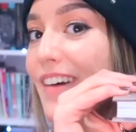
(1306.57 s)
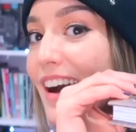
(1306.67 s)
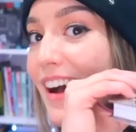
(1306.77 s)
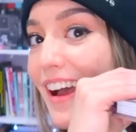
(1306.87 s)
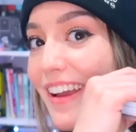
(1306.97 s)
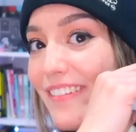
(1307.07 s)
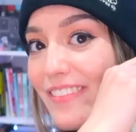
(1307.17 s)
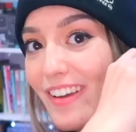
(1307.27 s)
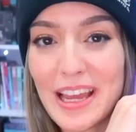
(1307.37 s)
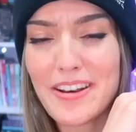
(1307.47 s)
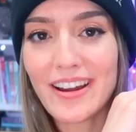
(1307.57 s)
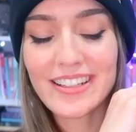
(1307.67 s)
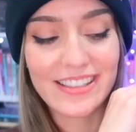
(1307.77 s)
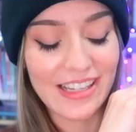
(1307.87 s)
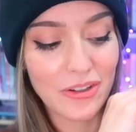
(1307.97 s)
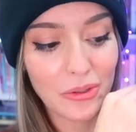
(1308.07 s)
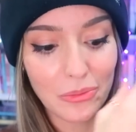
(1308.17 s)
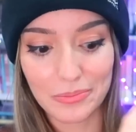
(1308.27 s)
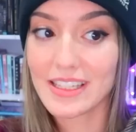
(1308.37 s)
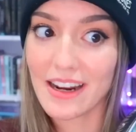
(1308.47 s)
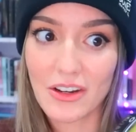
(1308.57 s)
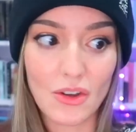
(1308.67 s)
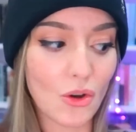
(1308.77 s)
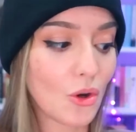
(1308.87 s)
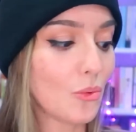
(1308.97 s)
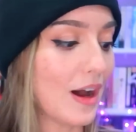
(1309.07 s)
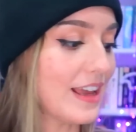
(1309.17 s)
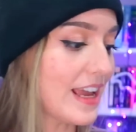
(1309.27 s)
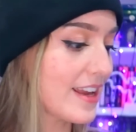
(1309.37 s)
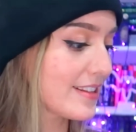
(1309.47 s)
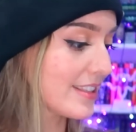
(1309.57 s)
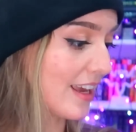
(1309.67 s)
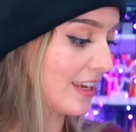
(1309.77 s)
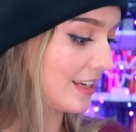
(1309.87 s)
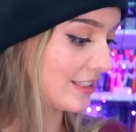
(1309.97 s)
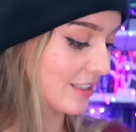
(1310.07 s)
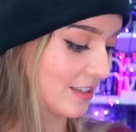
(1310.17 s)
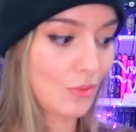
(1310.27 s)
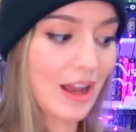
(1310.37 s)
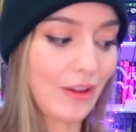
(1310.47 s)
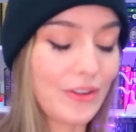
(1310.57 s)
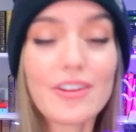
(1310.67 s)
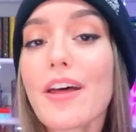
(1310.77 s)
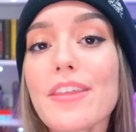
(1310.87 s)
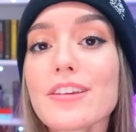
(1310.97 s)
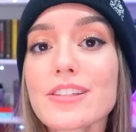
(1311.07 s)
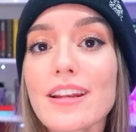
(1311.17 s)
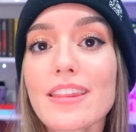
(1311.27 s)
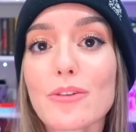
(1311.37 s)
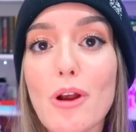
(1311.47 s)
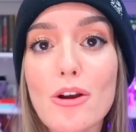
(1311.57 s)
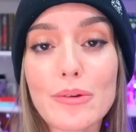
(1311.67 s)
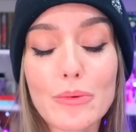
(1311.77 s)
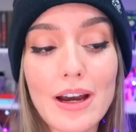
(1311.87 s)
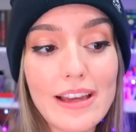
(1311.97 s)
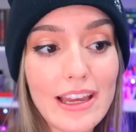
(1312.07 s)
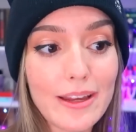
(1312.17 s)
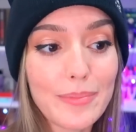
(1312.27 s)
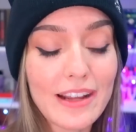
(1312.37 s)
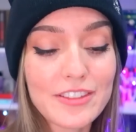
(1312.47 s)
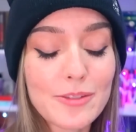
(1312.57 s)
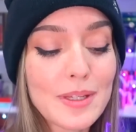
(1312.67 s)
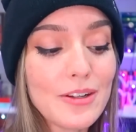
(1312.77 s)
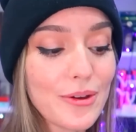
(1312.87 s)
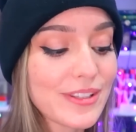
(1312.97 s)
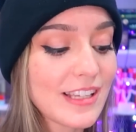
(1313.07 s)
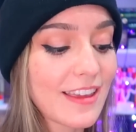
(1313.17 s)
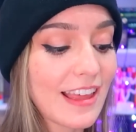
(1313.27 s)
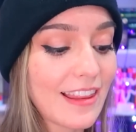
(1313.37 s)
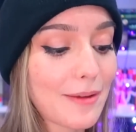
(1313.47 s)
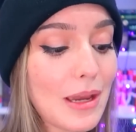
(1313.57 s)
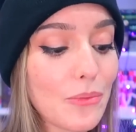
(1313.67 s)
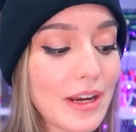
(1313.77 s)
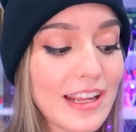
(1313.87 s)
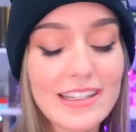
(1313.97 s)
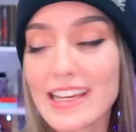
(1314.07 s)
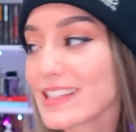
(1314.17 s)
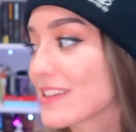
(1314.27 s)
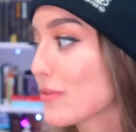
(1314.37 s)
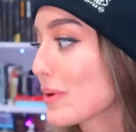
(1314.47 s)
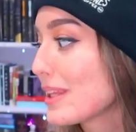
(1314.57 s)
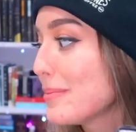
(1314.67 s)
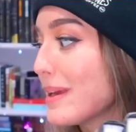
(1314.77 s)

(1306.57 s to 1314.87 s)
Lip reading: 5. And not a single technical YA in sight. Wild. Not that there's anything wrong with YA, but I've just been noticing that like my reading tastes have really